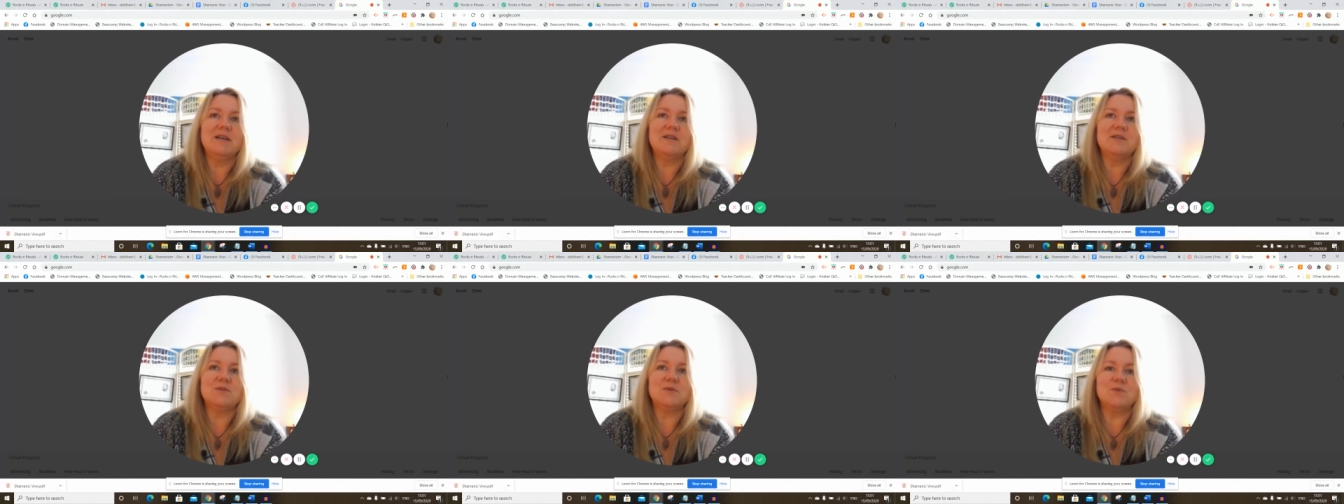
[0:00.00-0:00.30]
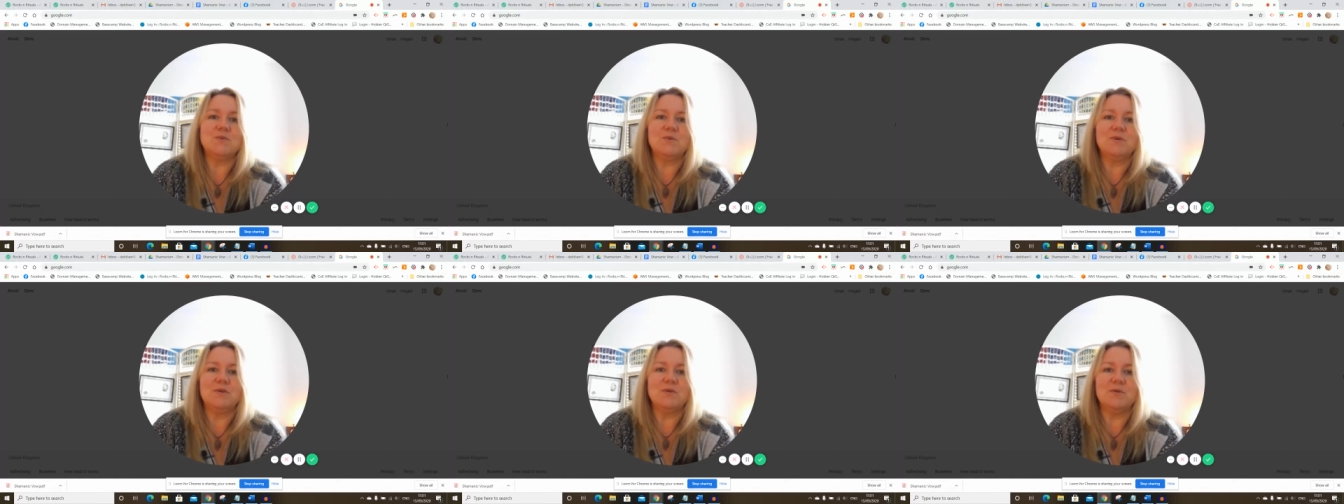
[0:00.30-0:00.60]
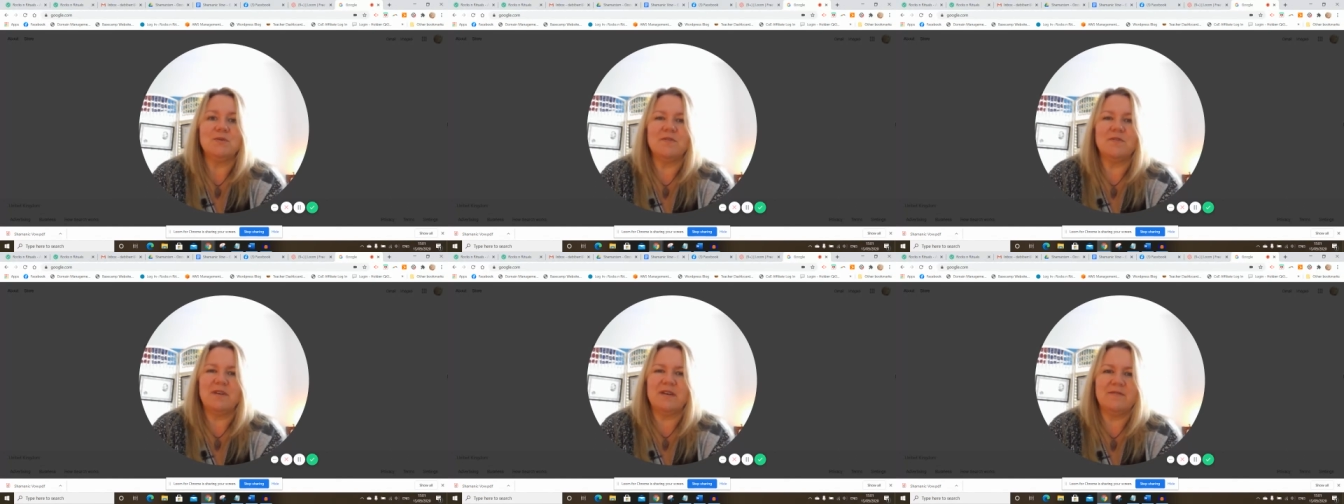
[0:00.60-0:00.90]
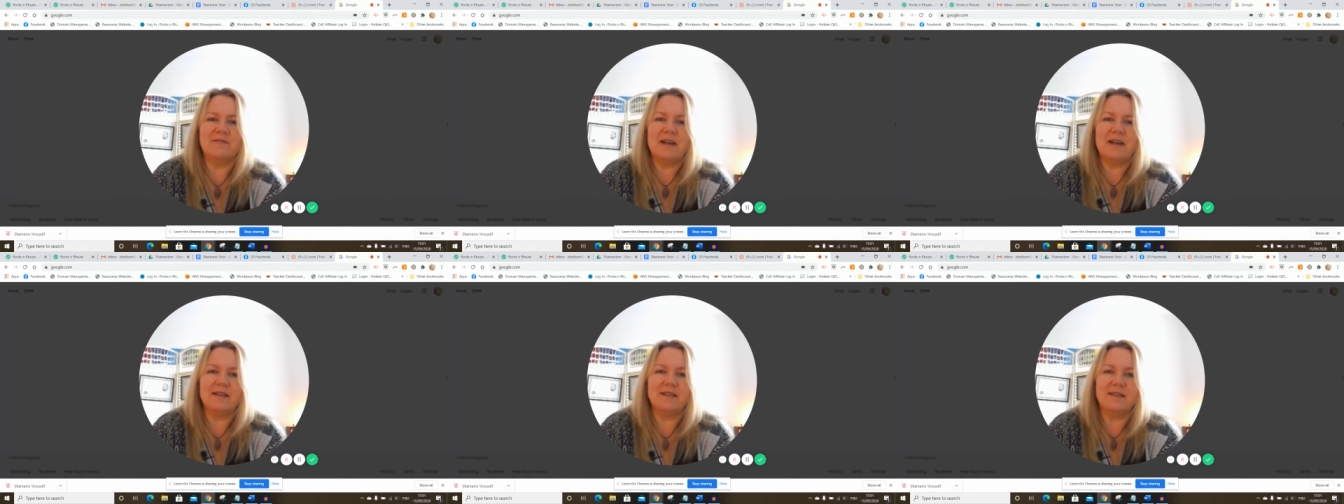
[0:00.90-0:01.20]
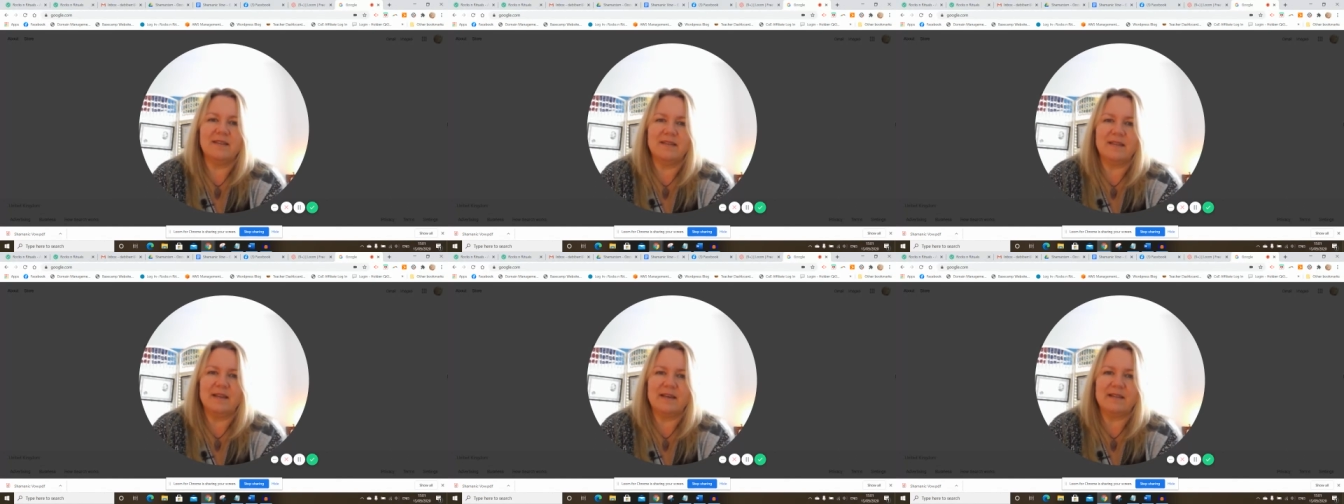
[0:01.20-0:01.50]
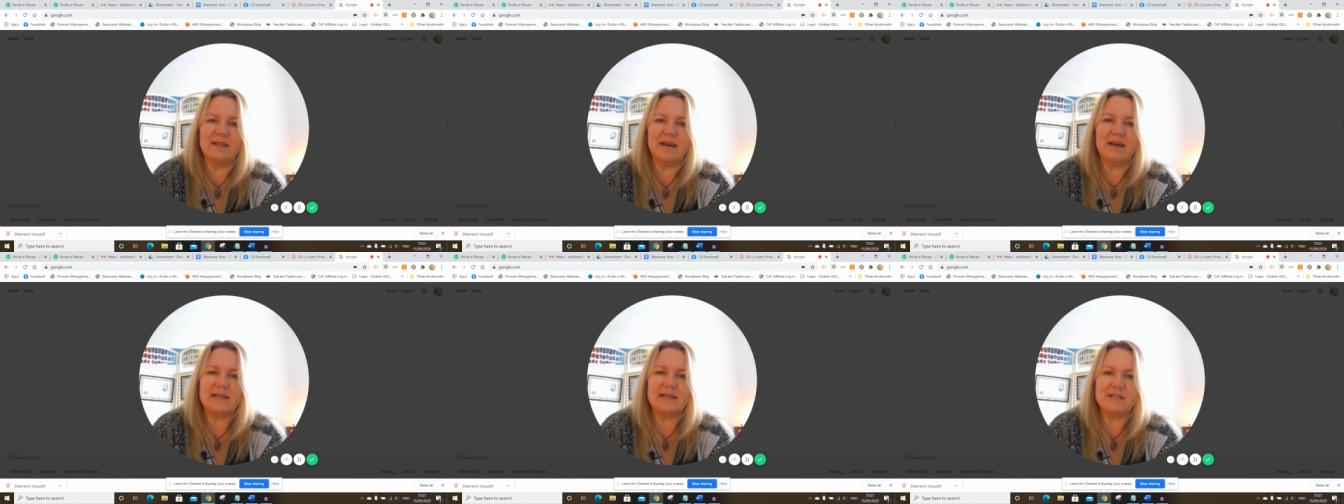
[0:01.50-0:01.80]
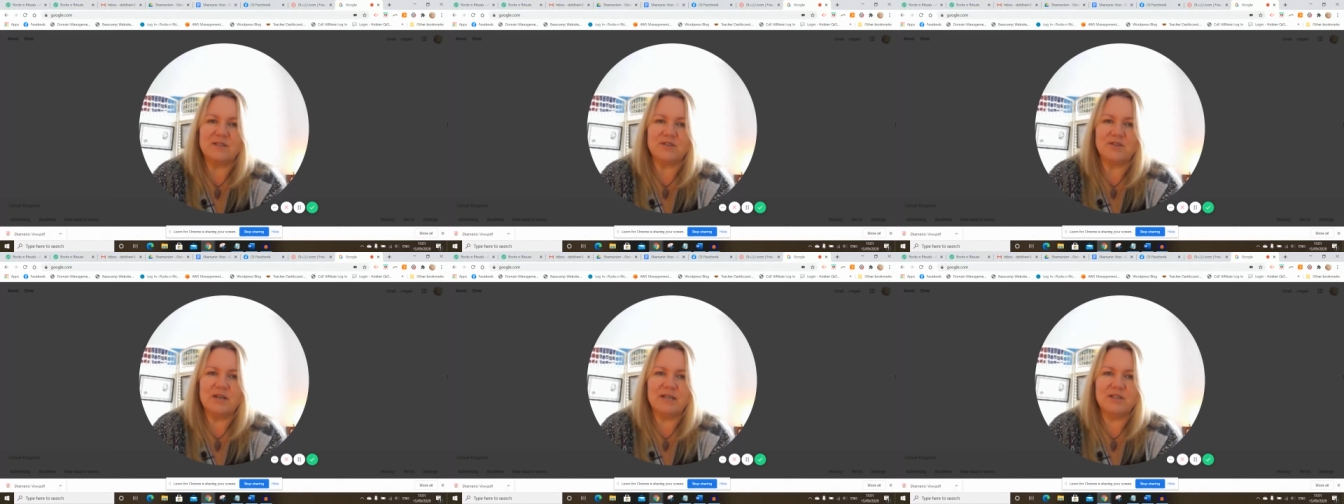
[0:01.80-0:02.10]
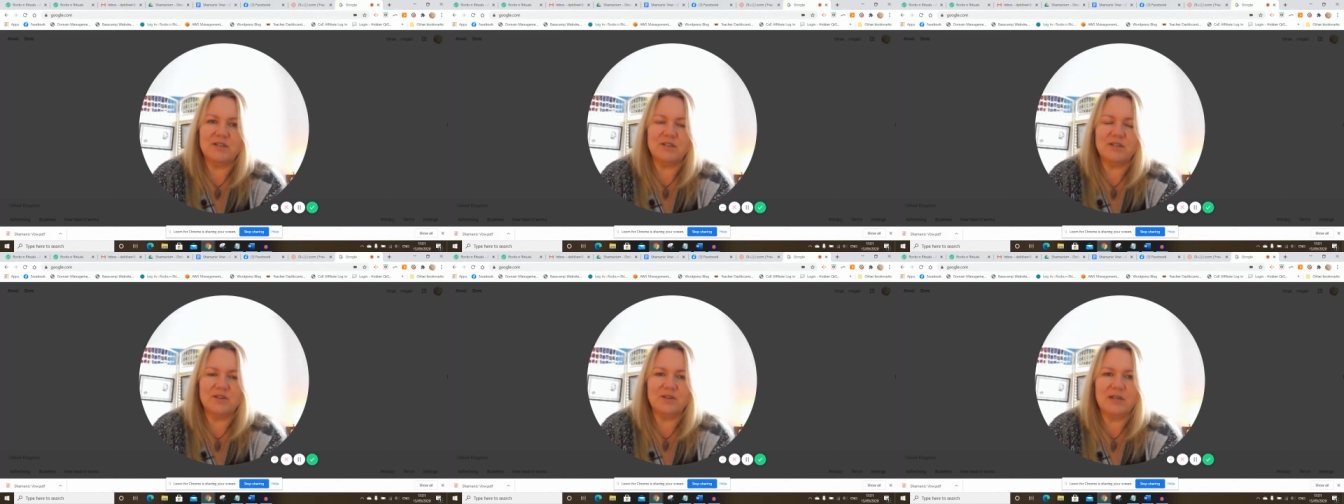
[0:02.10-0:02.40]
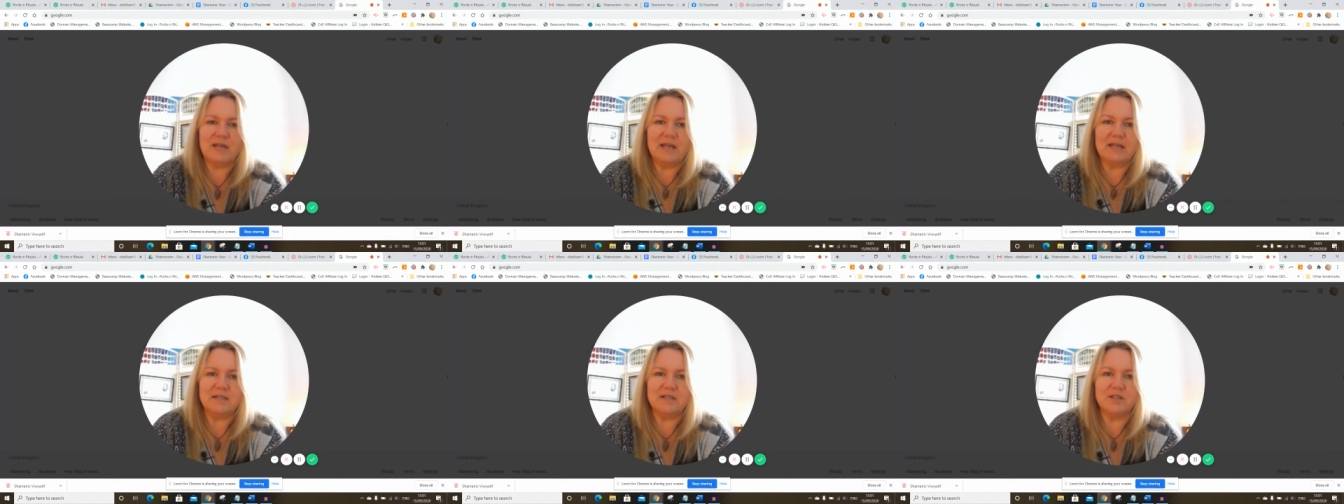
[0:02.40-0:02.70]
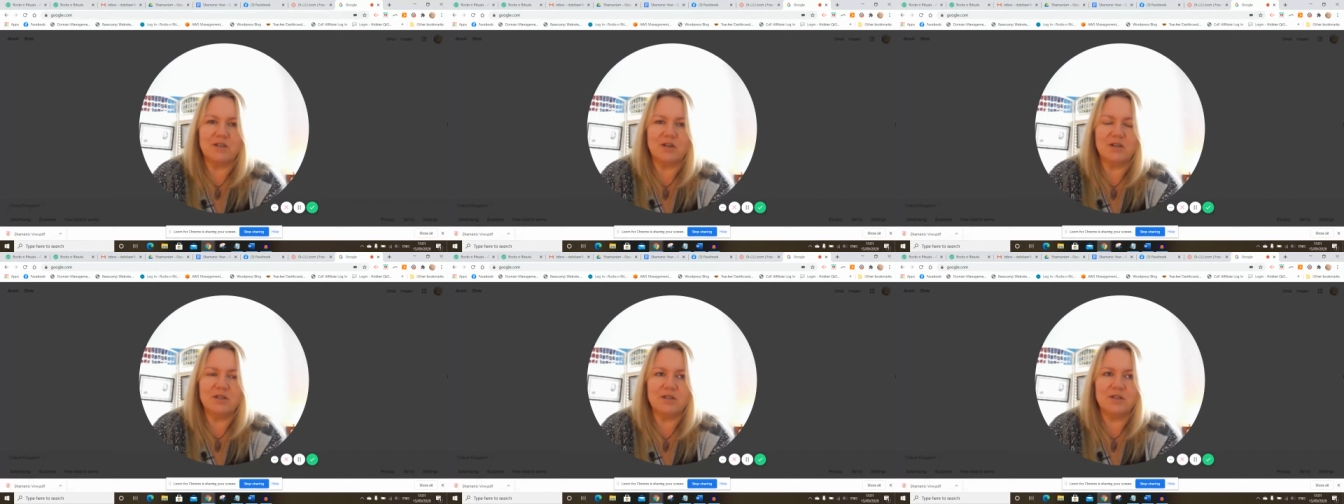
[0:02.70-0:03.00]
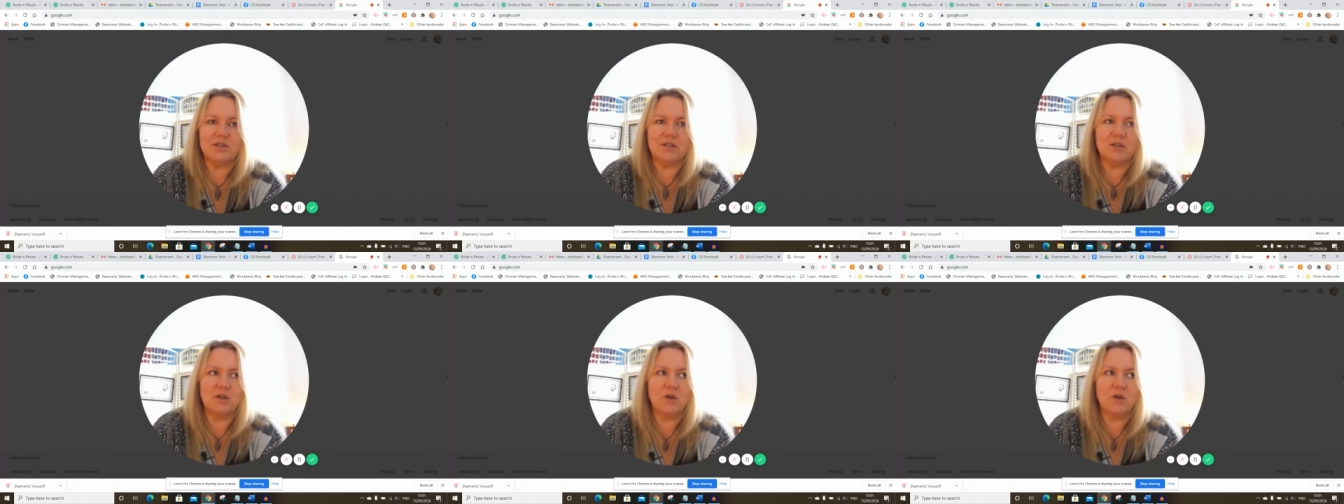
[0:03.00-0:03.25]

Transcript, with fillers: So, you know, if, if anything like that interests you, do get in touch.